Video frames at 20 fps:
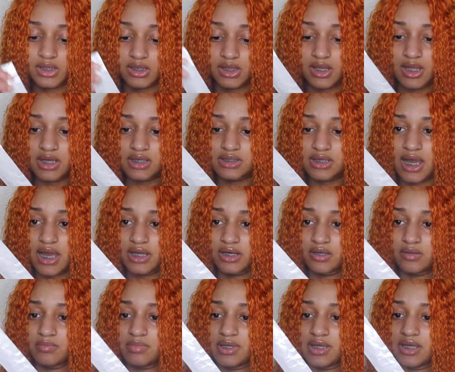The next
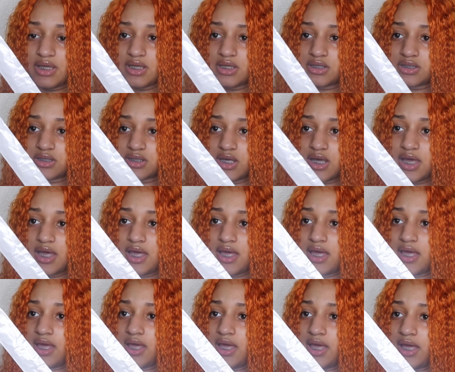item is
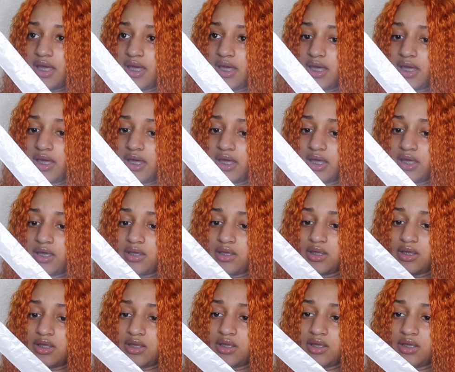a